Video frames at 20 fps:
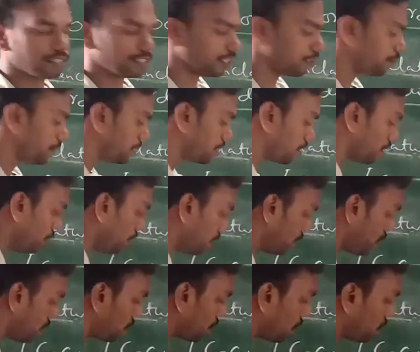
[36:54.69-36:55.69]
So that means
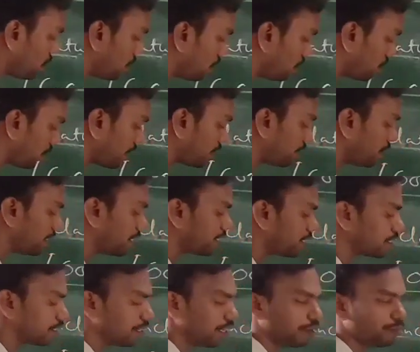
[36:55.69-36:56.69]
the charge that's why this